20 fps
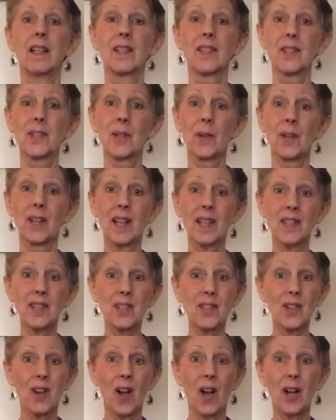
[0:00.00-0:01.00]
So
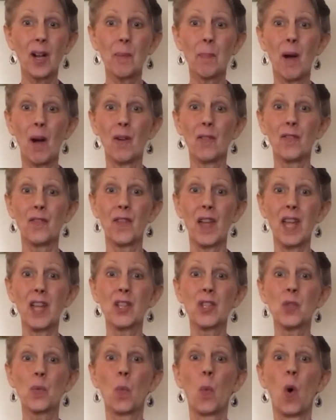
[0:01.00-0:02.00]
let's talk about
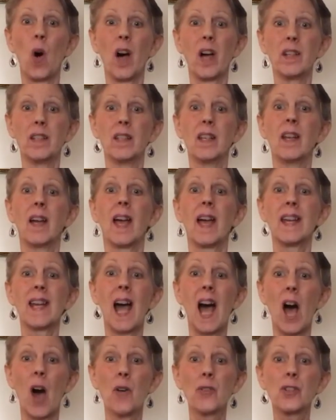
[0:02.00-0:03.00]
phase 1 and
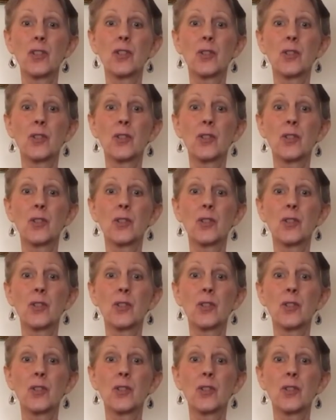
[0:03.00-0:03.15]
how to